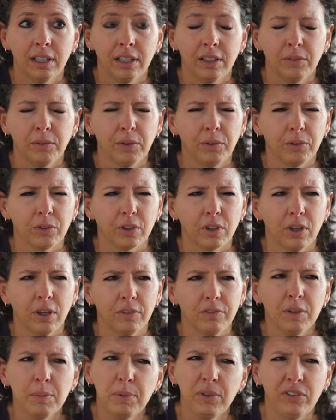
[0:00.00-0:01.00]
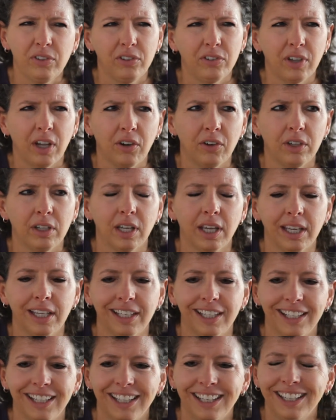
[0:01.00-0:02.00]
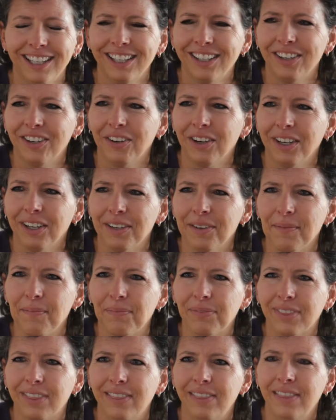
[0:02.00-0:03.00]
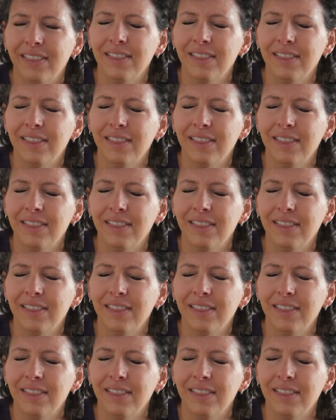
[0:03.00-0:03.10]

what was it called? VPC Saturday Night. And